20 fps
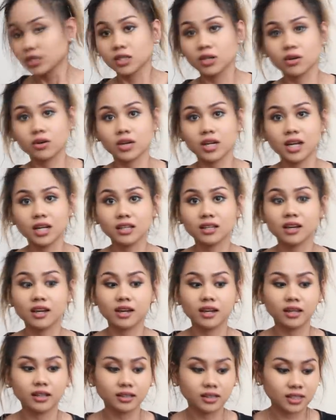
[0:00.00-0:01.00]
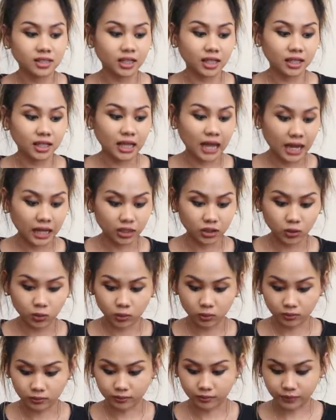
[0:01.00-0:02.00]
So yeah, guys, yeah, that had
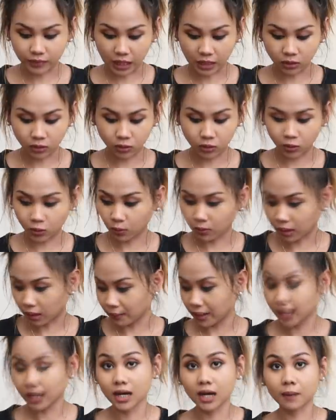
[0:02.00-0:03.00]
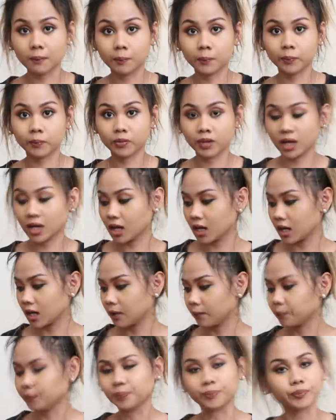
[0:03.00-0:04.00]
yung ano yung mga makeup
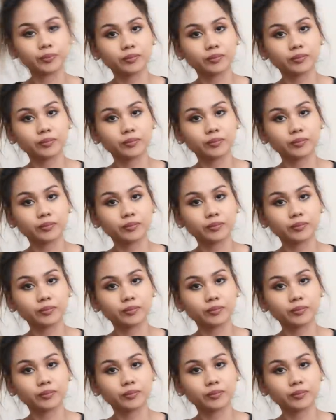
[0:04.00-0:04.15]
na